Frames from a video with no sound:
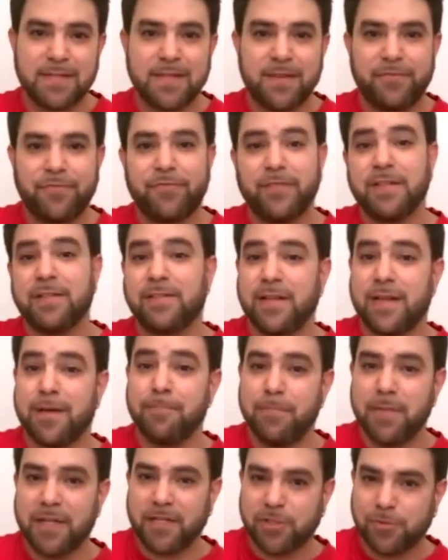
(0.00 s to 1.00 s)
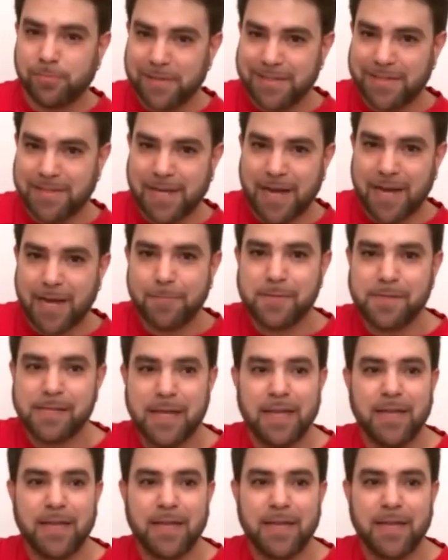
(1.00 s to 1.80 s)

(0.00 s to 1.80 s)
different embellishment types,